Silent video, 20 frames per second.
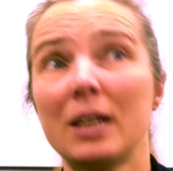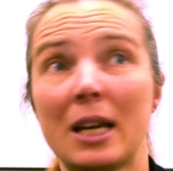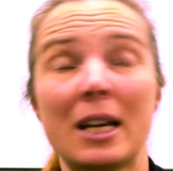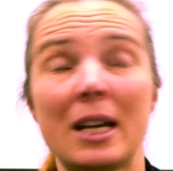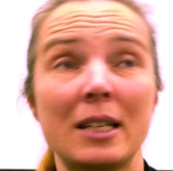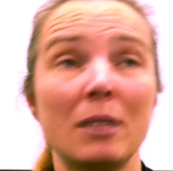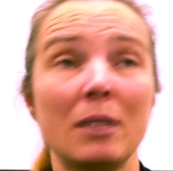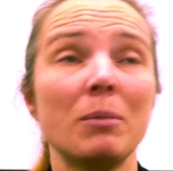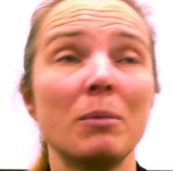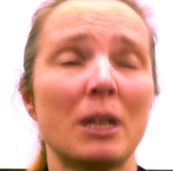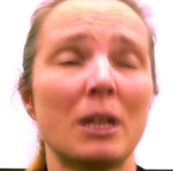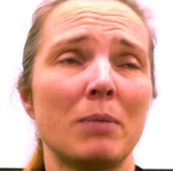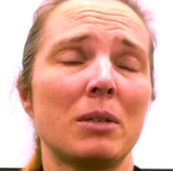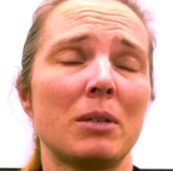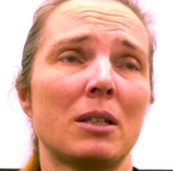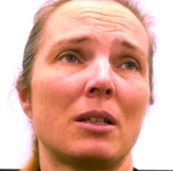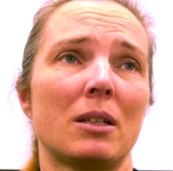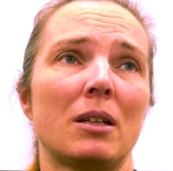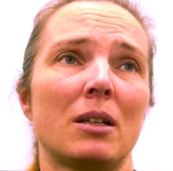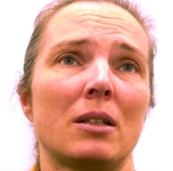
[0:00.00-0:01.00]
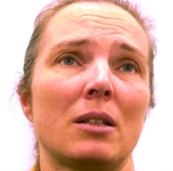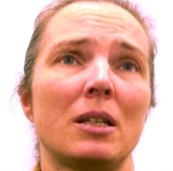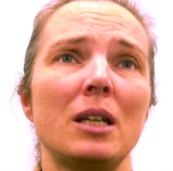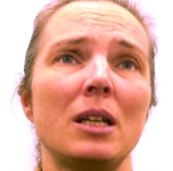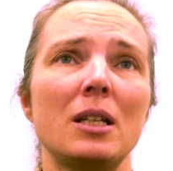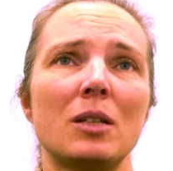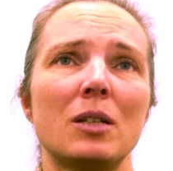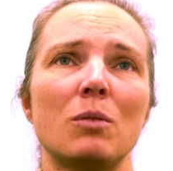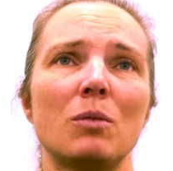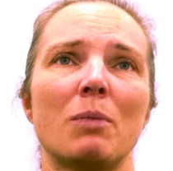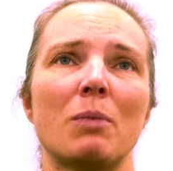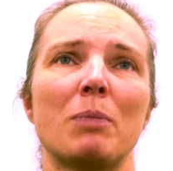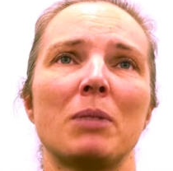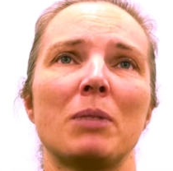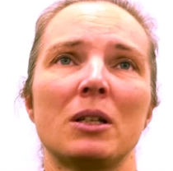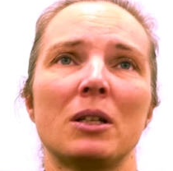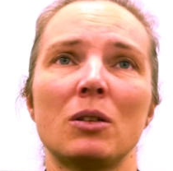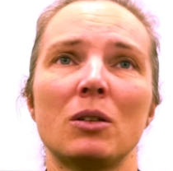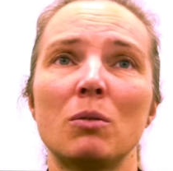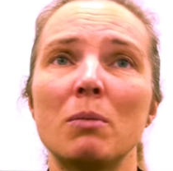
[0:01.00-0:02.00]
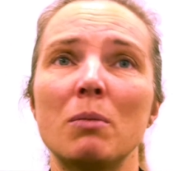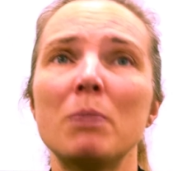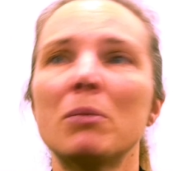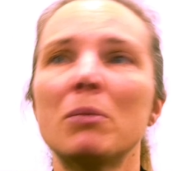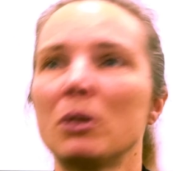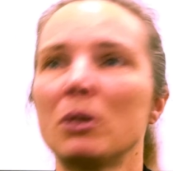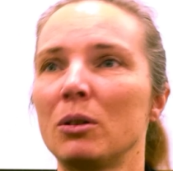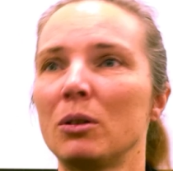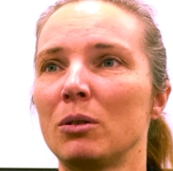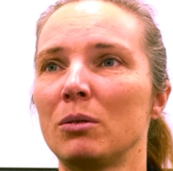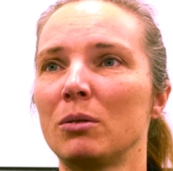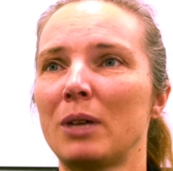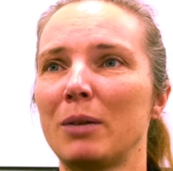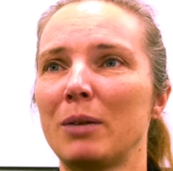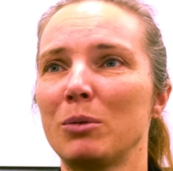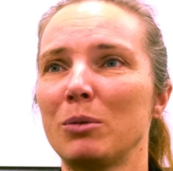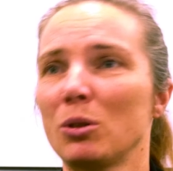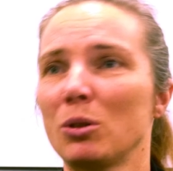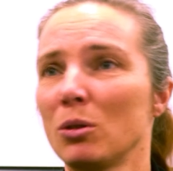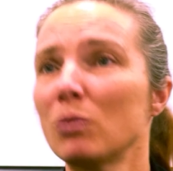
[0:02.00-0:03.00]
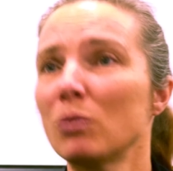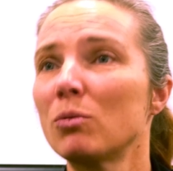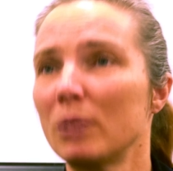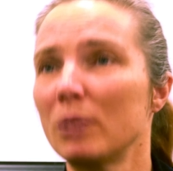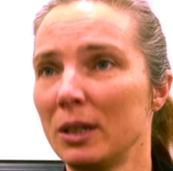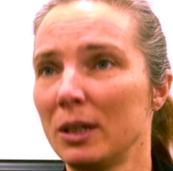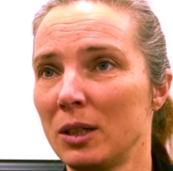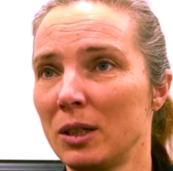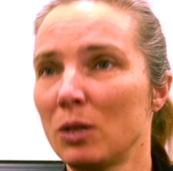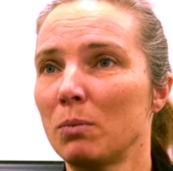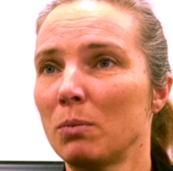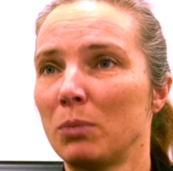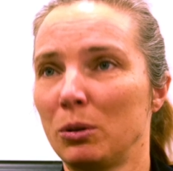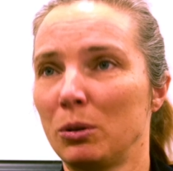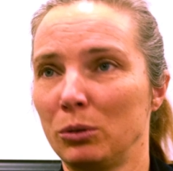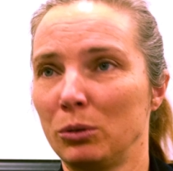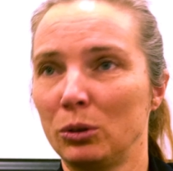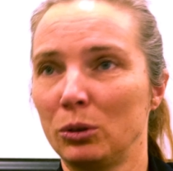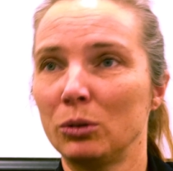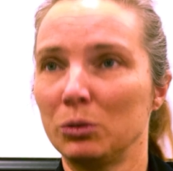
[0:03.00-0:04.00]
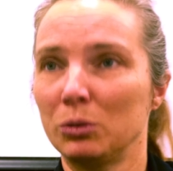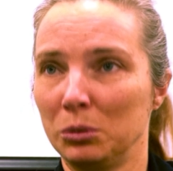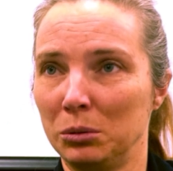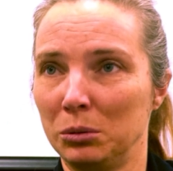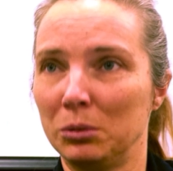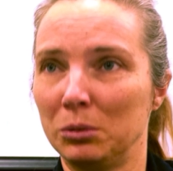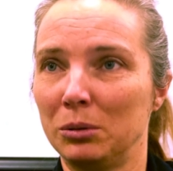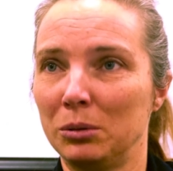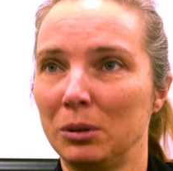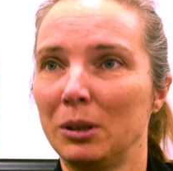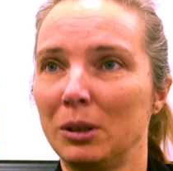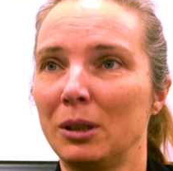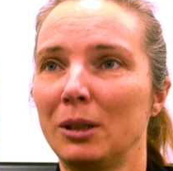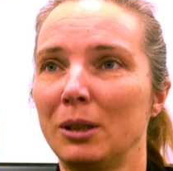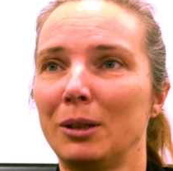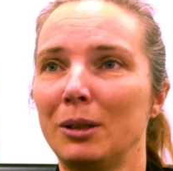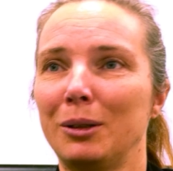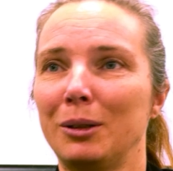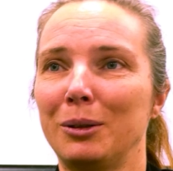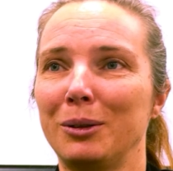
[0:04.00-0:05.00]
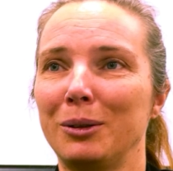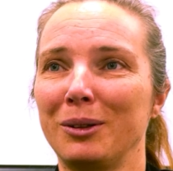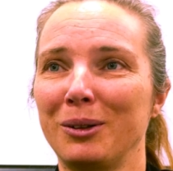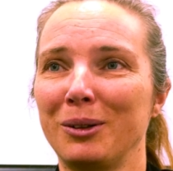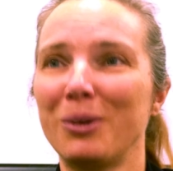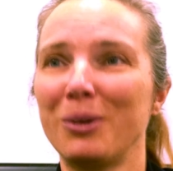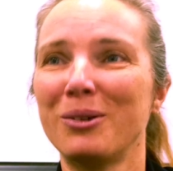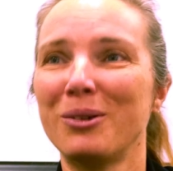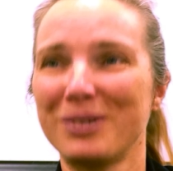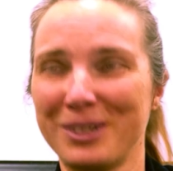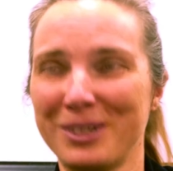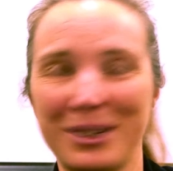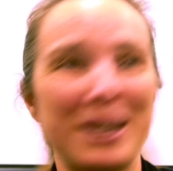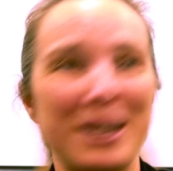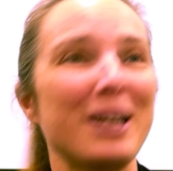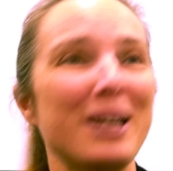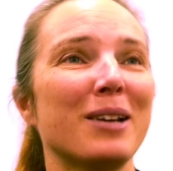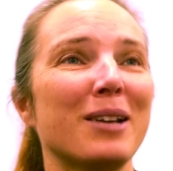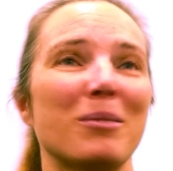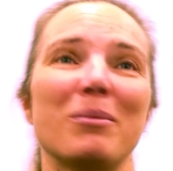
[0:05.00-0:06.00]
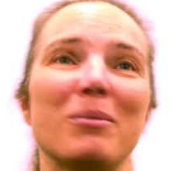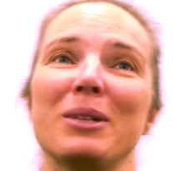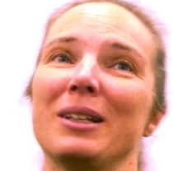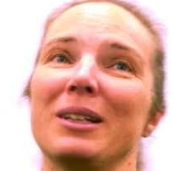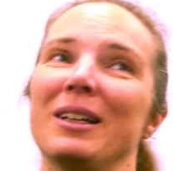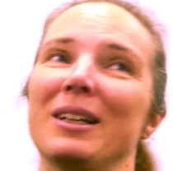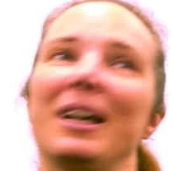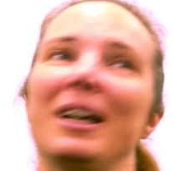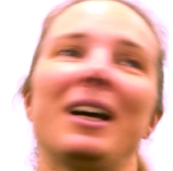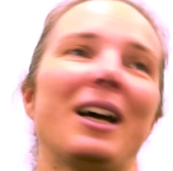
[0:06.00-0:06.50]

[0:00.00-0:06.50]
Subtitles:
And I sometimes say this to my parents, remember, you know, I was not really supposed to go to England, but